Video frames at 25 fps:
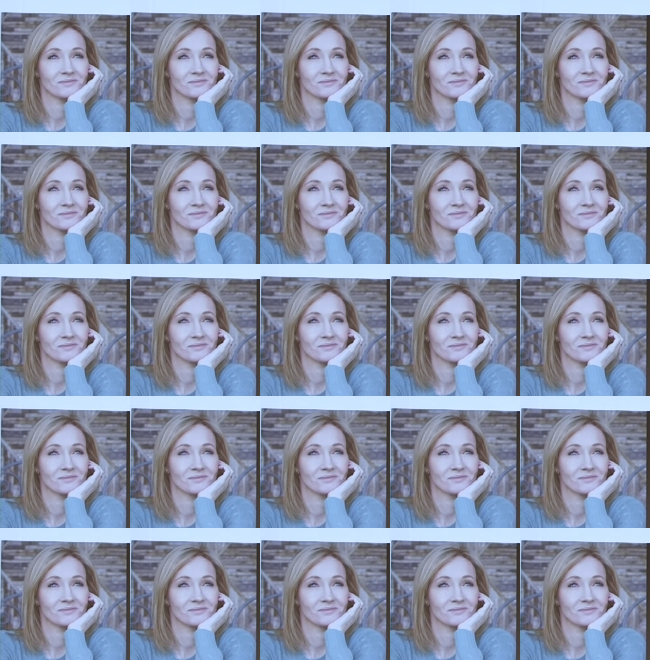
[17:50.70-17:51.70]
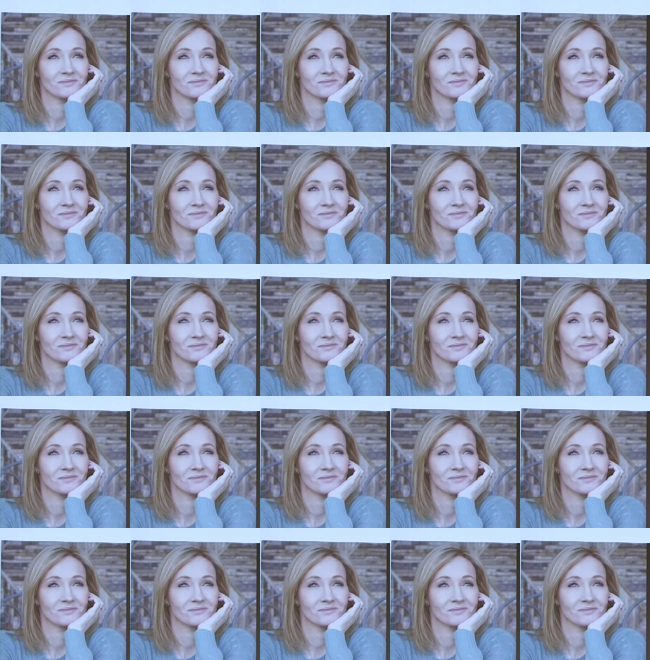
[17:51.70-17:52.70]

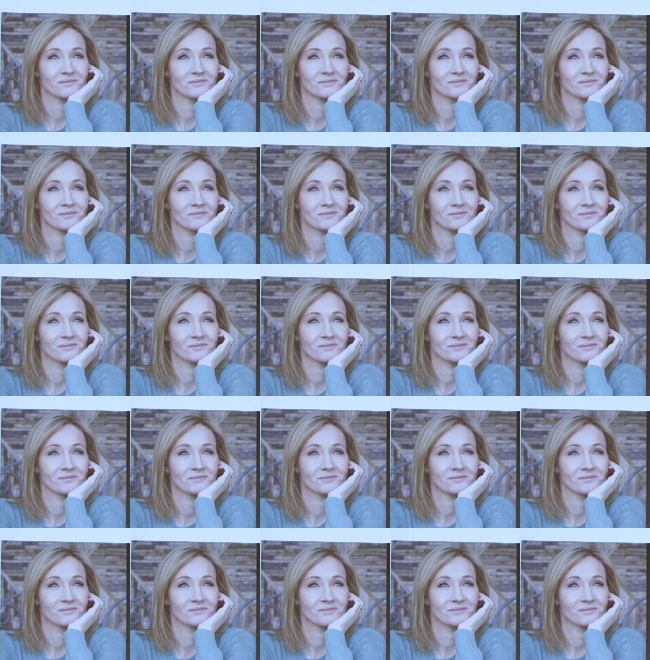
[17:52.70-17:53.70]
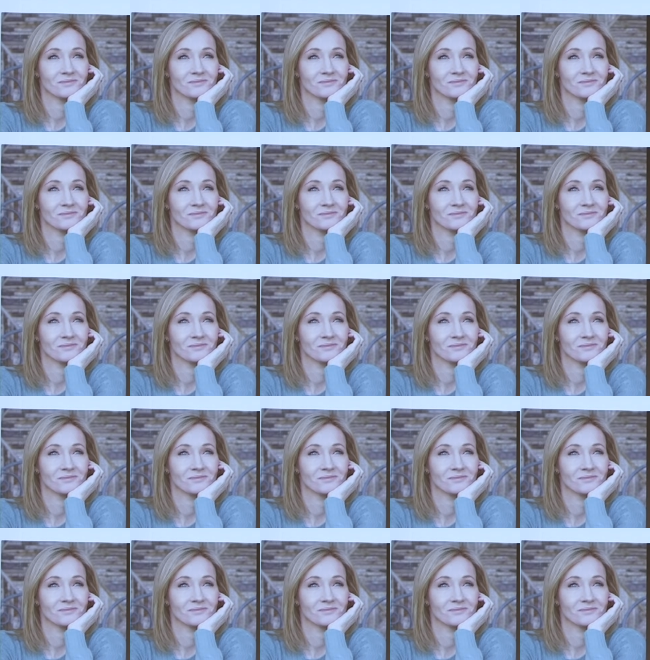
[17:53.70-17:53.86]
(no one is talking)